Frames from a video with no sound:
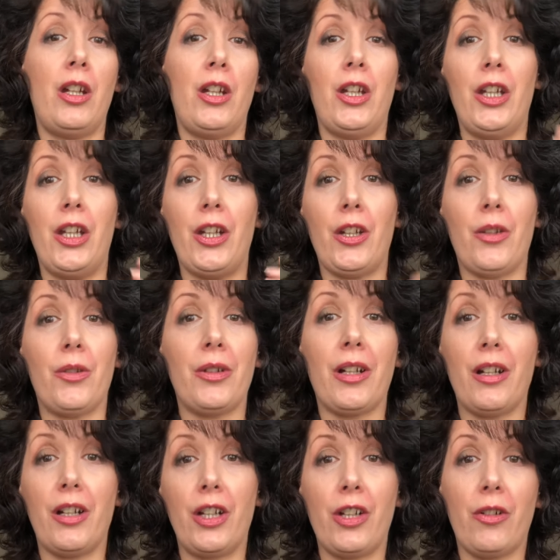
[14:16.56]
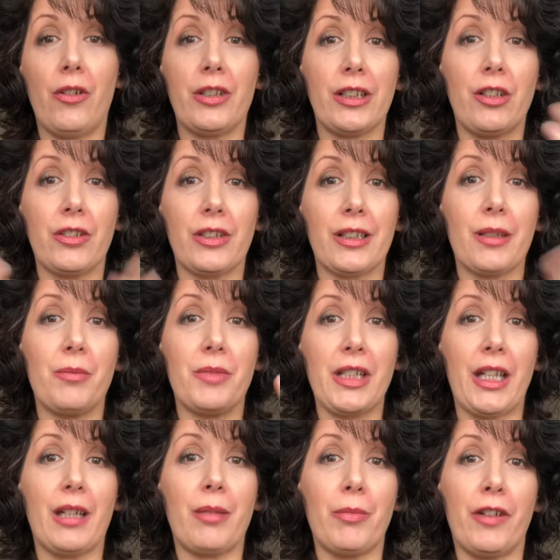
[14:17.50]
You know, I know as long as I'm
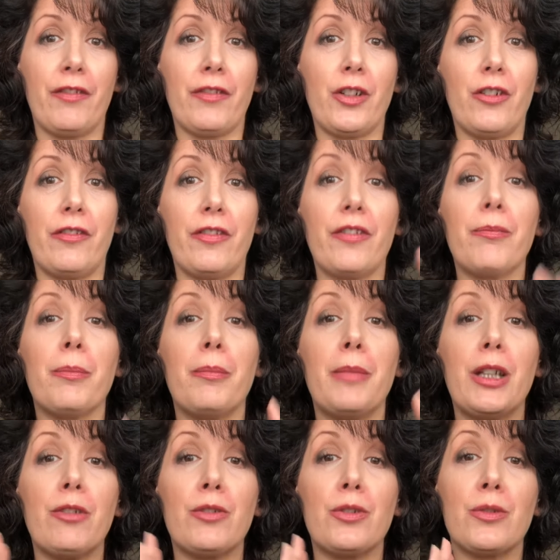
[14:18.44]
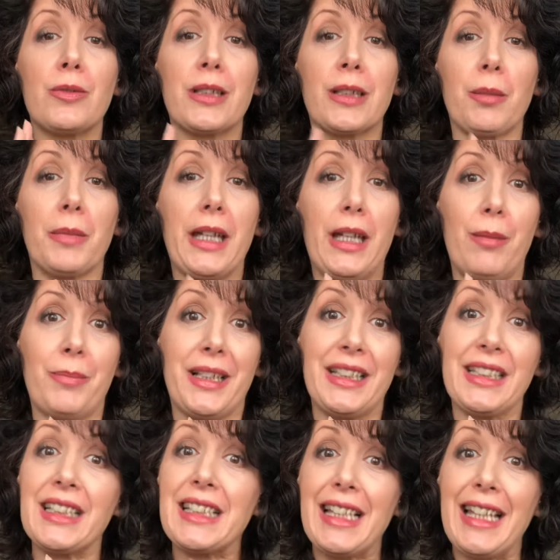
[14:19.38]
taking my fulvic minerals, I'm getting my
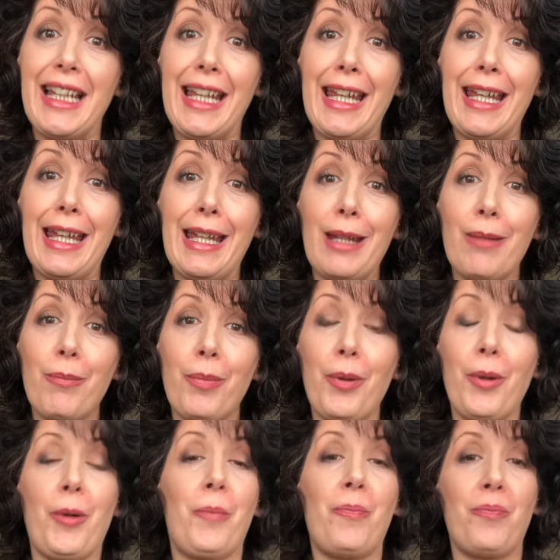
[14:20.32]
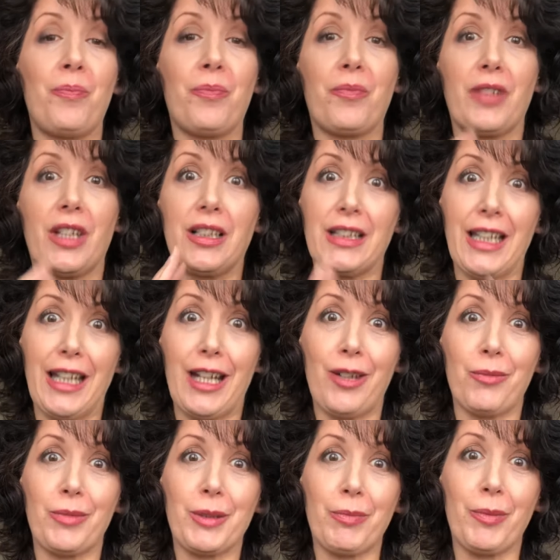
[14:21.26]
sleep, because it
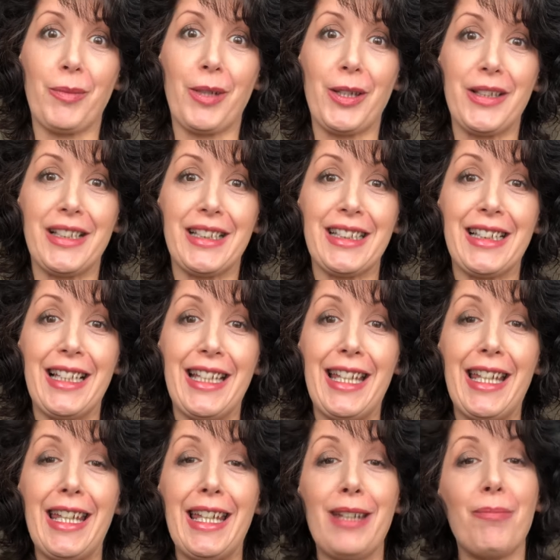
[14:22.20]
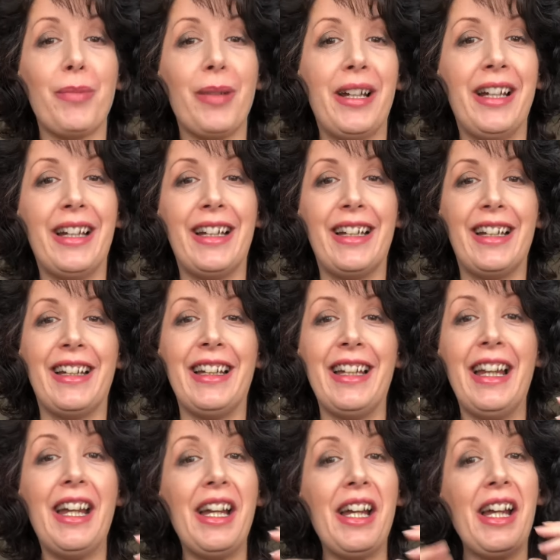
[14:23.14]
helps promote the sleep.
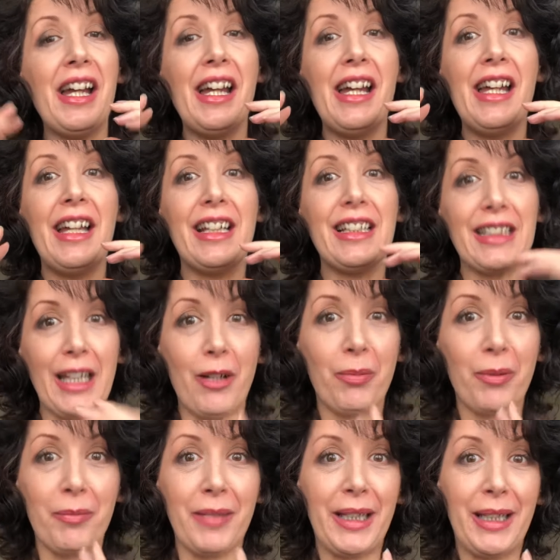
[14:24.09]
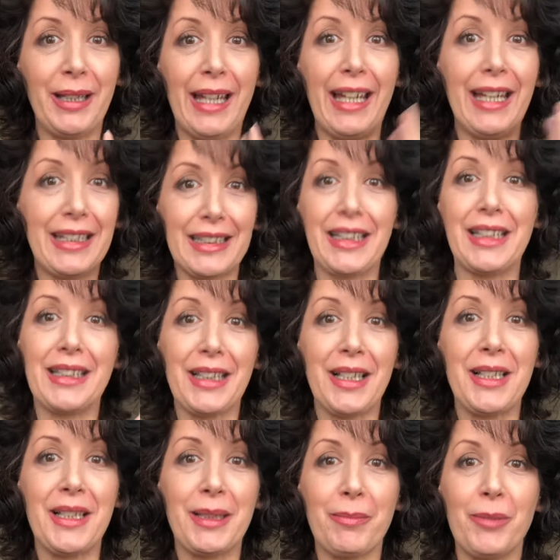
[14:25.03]
It's helping me
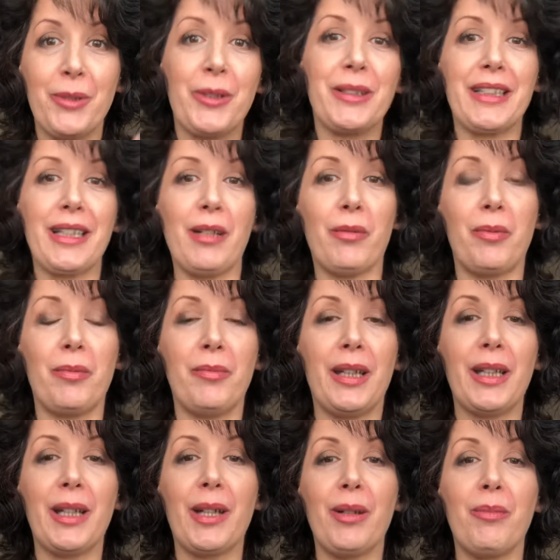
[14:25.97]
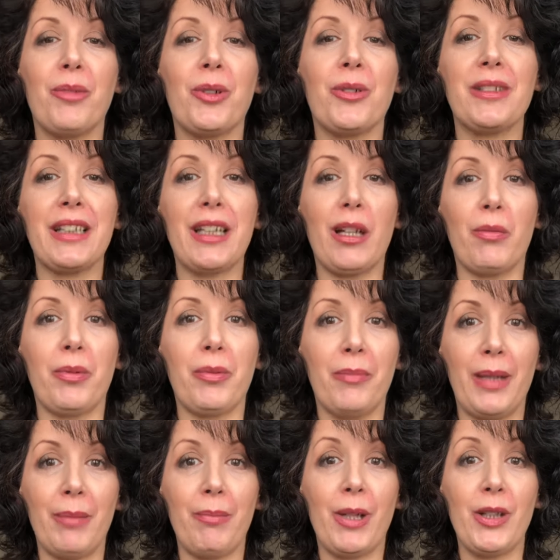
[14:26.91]
exercise more, it's helping me go more, it's helping
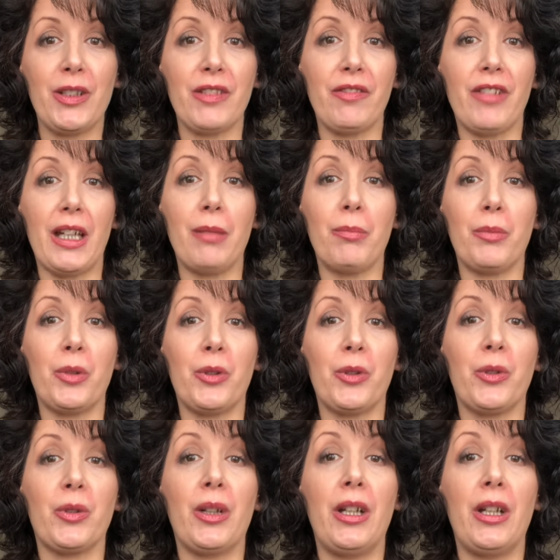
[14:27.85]
me motivate more.